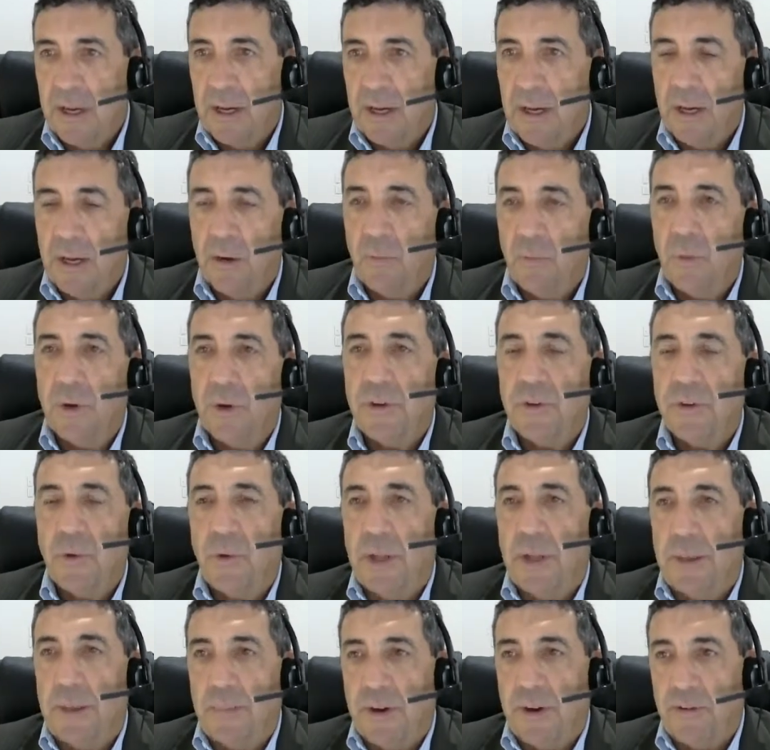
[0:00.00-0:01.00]
Now, what does all
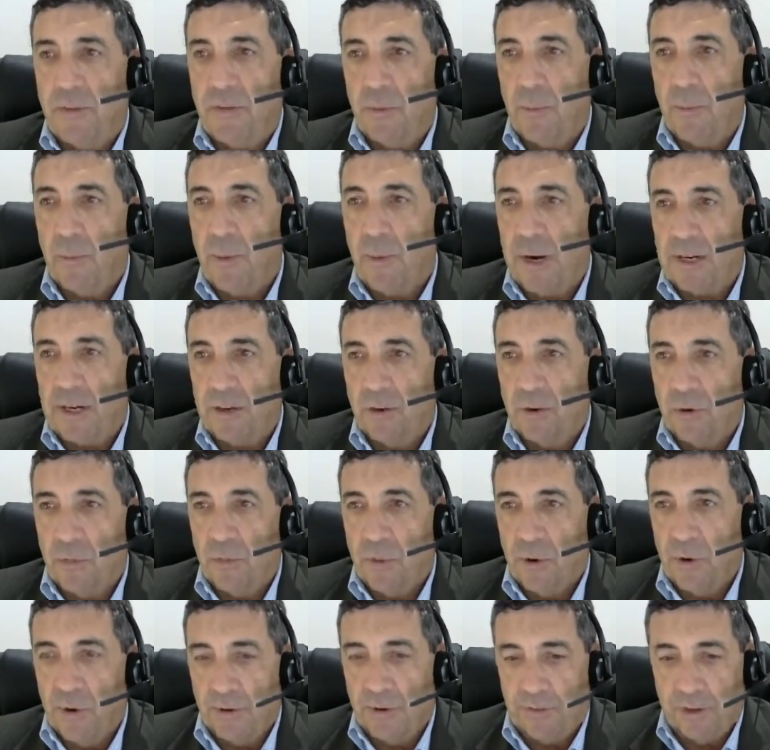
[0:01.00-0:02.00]
that mean from a practical
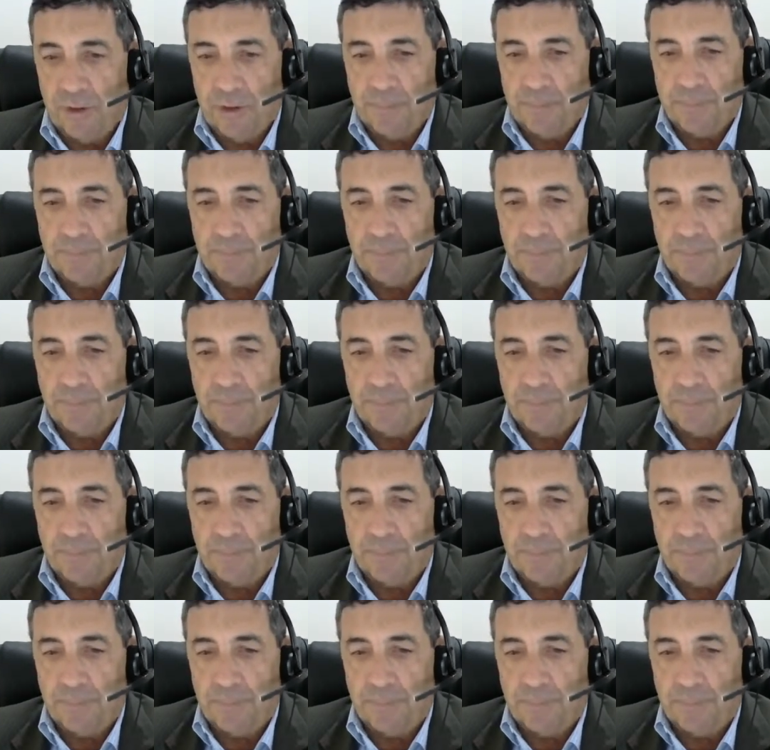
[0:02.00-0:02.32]
point of view?